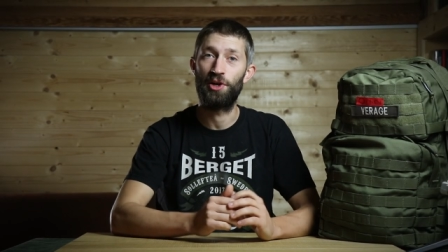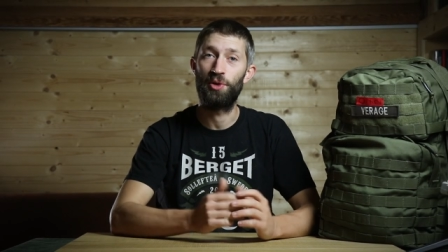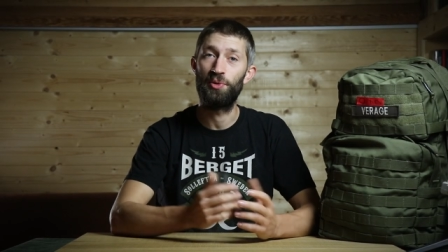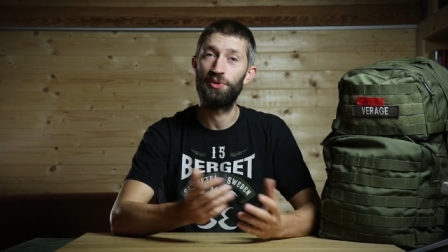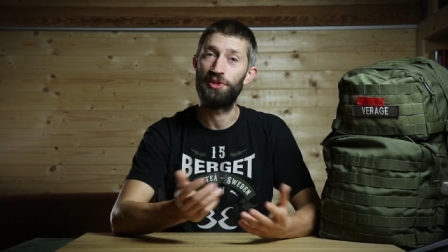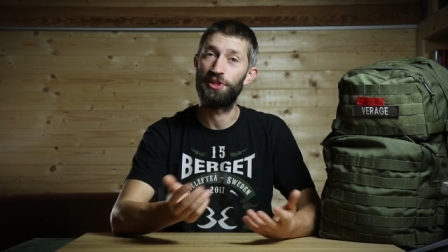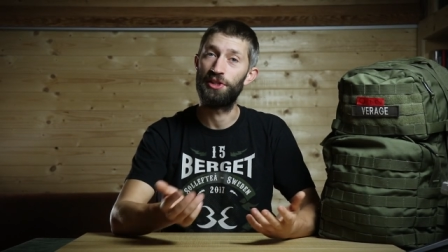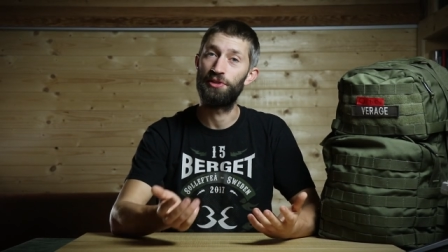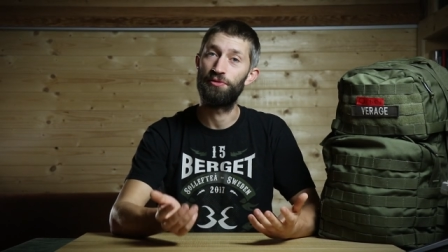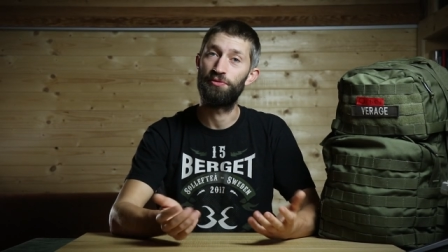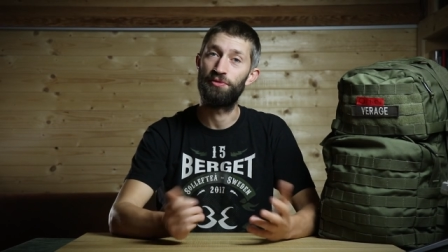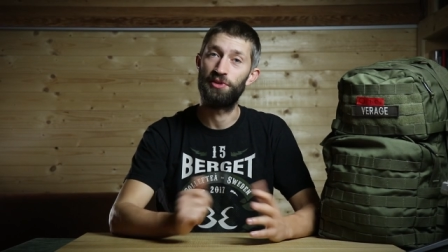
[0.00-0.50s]

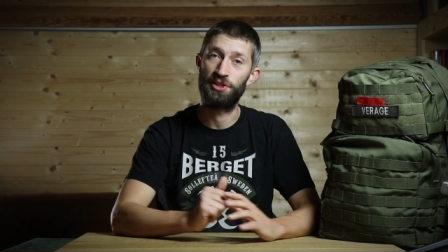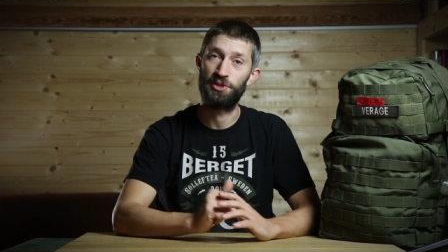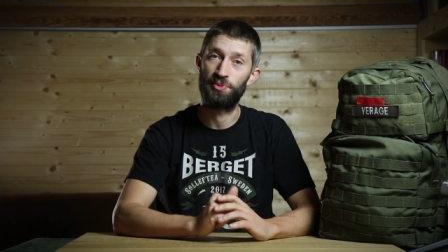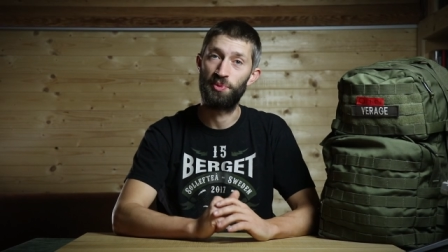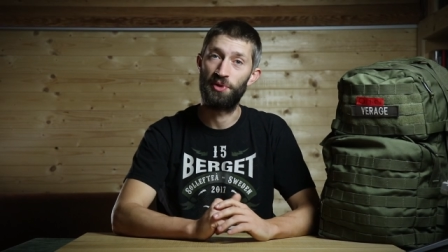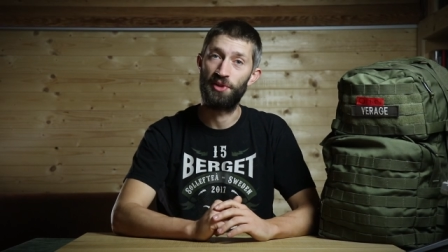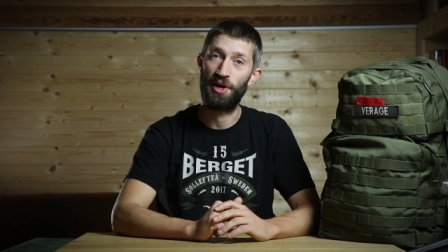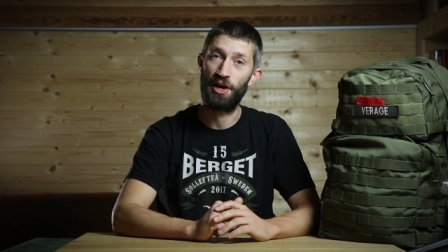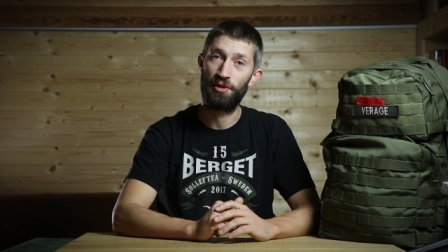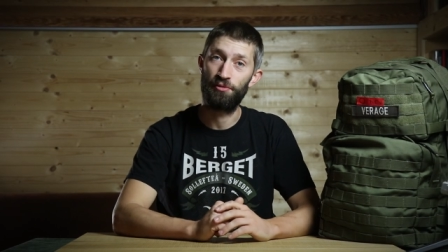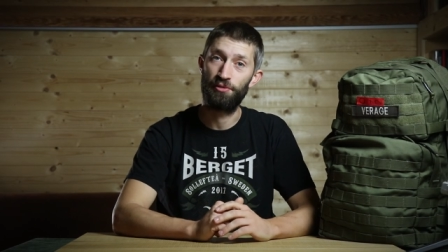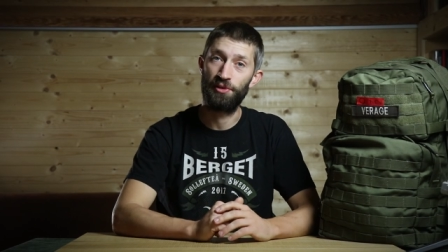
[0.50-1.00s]
OD fits
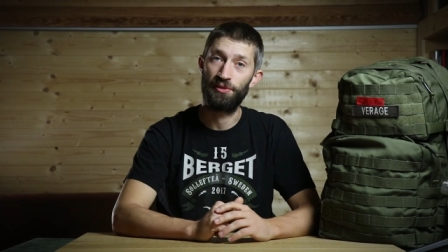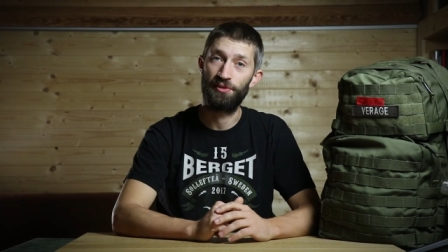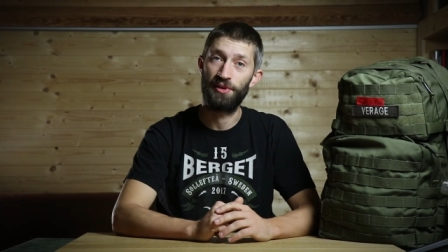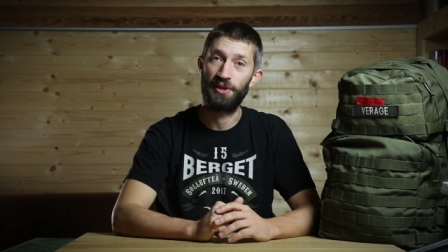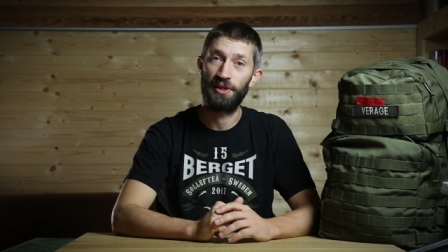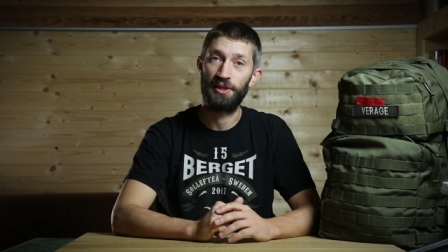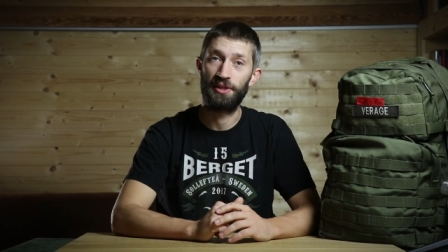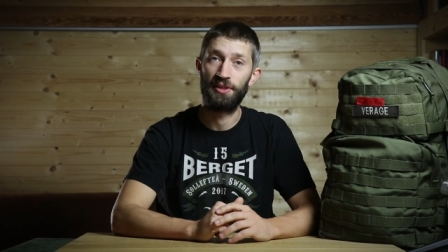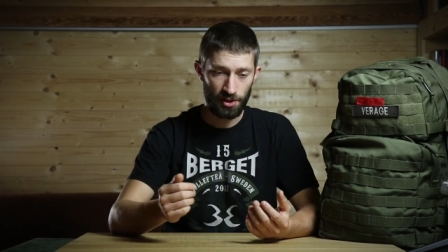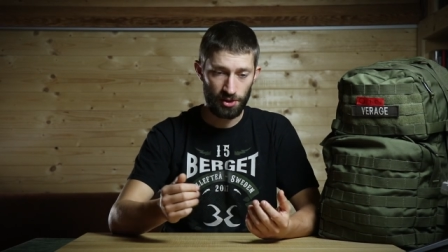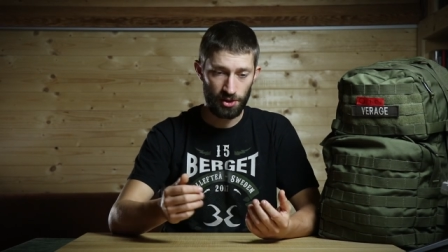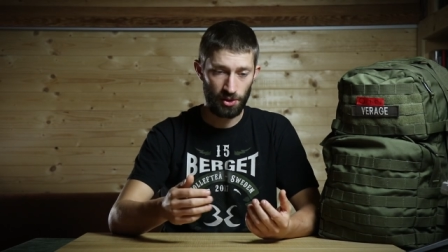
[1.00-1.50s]
with
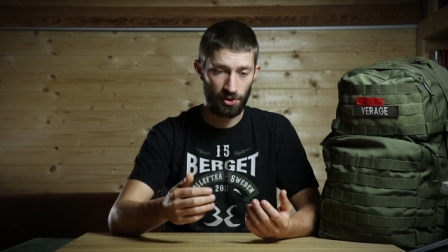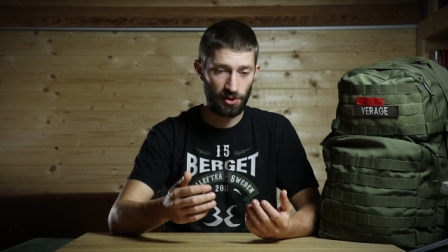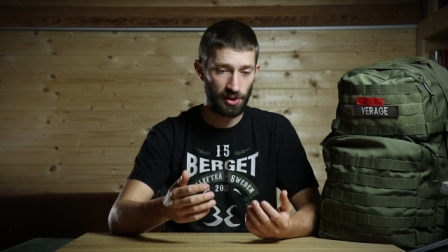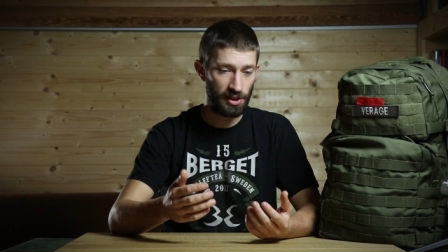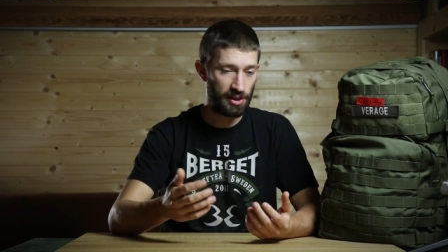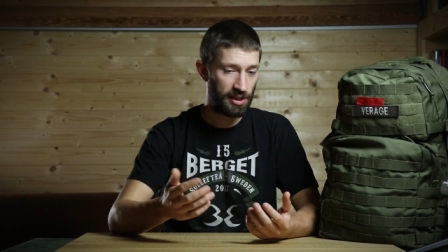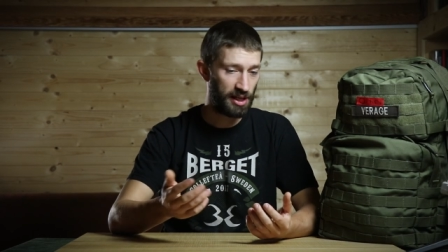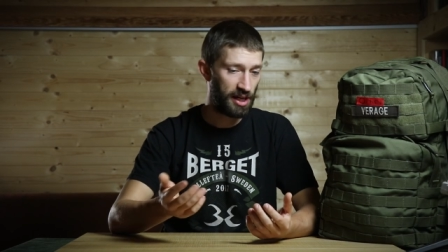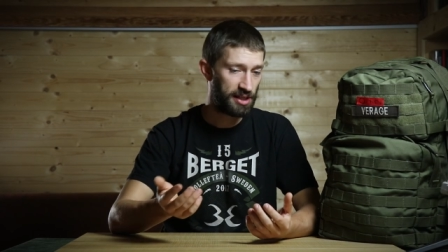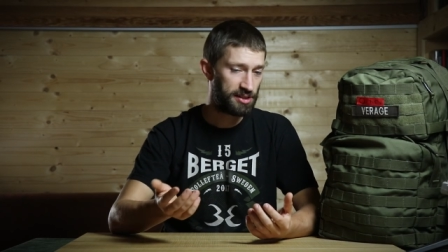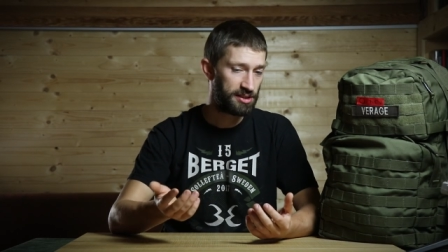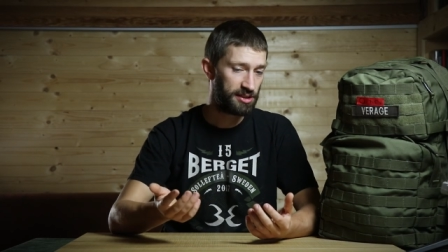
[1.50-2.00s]
everything. So
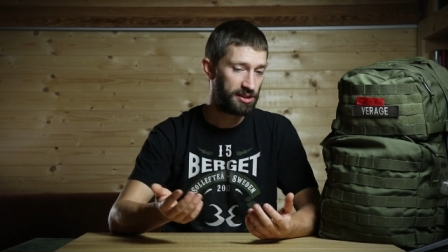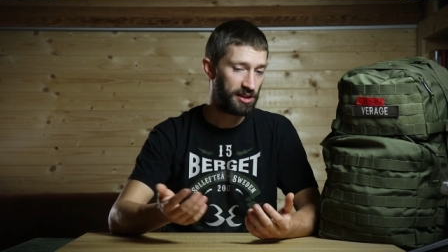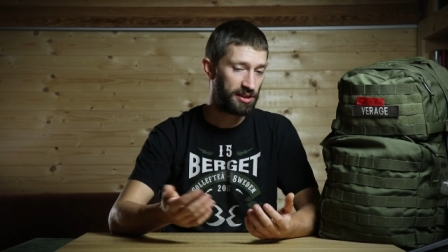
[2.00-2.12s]
it has a